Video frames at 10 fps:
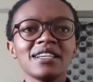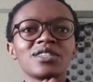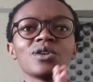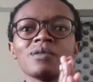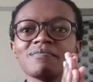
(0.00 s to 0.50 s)

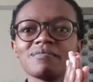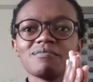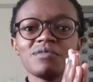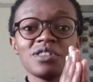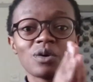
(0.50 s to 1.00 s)
So
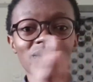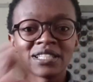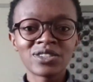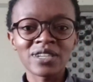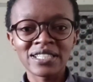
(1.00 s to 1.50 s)
with your
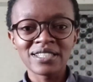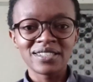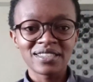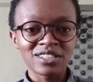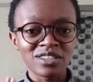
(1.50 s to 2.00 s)
one
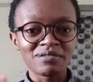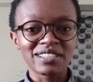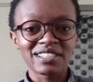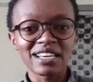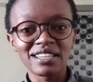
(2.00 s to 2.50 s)
strategy that you have
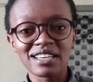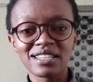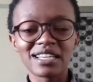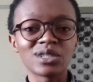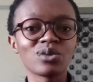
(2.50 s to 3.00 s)

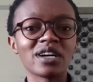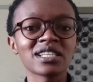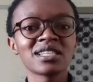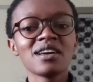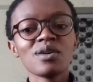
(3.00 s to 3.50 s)
decided that
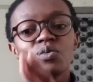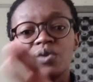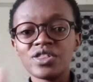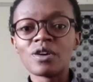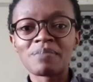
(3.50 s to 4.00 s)
works
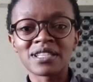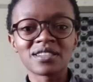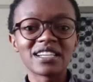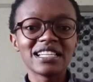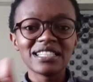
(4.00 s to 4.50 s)
with your
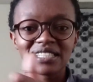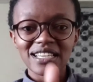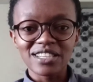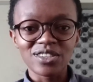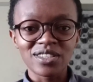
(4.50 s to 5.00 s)

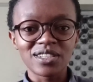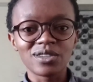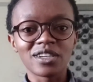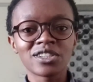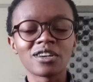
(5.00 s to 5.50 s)
personality and your
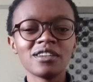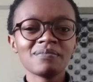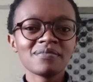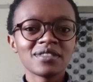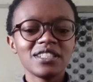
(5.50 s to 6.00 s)
situation,
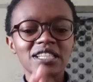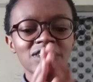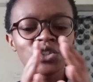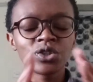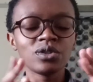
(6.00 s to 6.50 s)

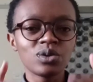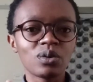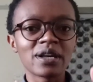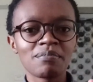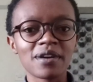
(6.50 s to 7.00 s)
just choose
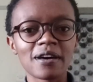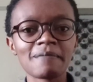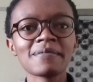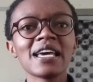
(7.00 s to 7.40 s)
one pair.